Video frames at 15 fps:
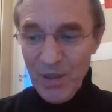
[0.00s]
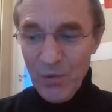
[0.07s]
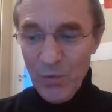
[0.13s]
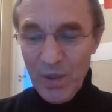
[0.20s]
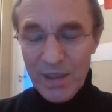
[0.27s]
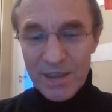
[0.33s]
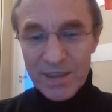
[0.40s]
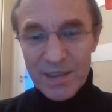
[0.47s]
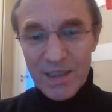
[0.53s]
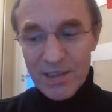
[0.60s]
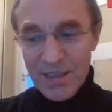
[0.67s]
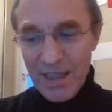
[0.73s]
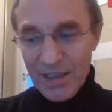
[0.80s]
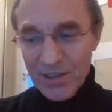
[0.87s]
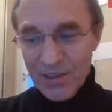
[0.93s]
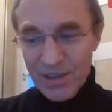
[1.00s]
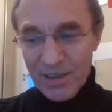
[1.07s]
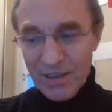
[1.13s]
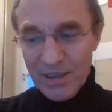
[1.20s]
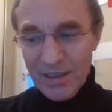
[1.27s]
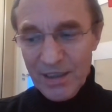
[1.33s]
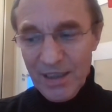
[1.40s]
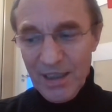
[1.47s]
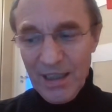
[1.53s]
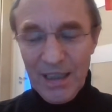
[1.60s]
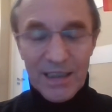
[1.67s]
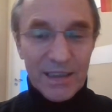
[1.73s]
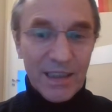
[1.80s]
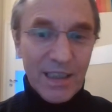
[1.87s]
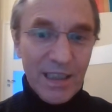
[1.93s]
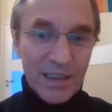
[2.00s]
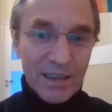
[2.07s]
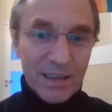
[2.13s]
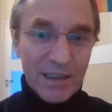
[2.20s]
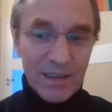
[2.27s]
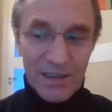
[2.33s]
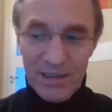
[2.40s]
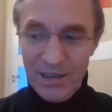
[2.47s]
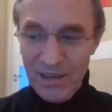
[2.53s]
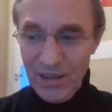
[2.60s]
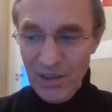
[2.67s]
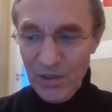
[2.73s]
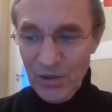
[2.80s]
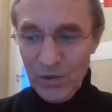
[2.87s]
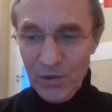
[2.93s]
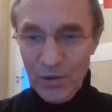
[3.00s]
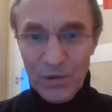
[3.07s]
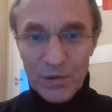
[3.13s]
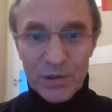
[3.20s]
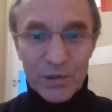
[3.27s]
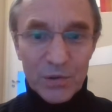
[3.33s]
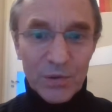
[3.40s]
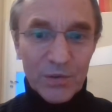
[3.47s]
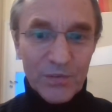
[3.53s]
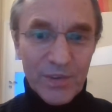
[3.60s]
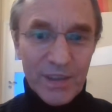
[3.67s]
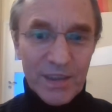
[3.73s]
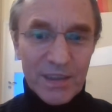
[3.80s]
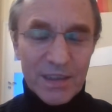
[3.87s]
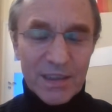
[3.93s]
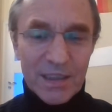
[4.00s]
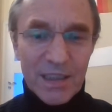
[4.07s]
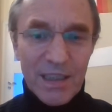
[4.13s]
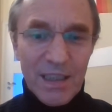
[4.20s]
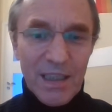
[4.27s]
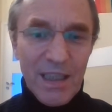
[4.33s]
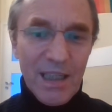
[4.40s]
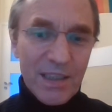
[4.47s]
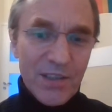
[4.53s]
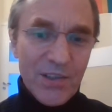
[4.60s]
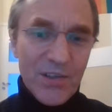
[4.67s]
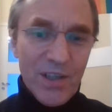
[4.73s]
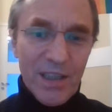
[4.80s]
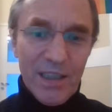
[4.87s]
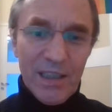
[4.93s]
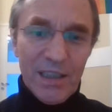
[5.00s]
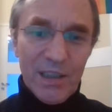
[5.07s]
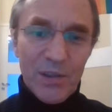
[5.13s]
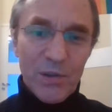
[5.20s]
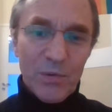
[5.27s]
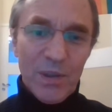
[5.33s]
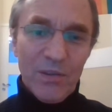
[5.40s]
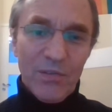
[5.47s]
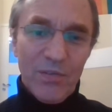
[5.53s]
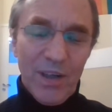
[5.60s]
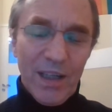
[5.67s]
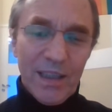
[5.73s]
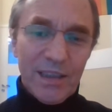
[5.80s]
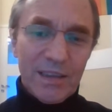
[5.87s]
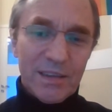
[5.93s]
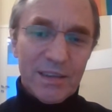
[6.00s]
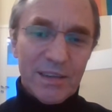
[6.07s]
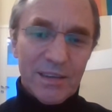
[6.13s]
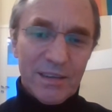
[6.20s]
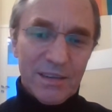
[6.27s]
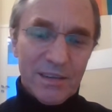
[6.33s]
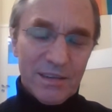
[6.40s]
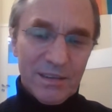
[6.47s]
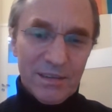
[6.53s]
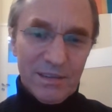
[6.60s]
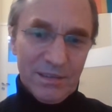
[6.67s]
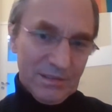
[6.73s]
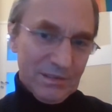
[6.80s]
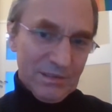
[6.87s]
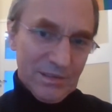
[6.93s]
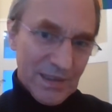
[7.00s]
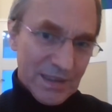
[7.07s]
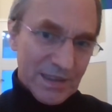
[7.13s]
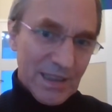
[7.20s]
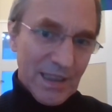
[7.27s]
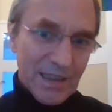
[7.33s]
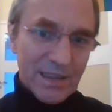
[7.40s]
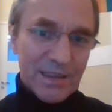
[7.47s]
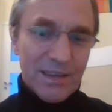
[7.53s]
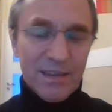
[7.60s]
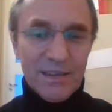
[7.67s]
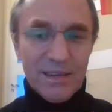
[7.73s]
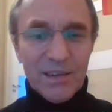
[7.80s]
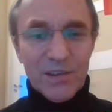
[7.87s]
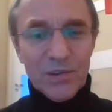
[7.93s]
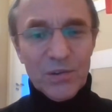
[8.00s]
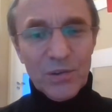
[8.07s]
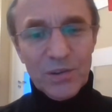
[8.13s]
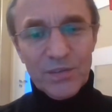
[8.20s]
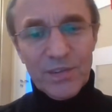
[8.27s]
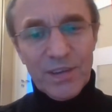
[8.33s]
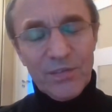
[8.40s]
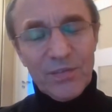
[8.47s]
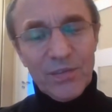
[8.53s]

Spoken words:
where is the section Ankiety or Surveys, and there you will find exactly a survey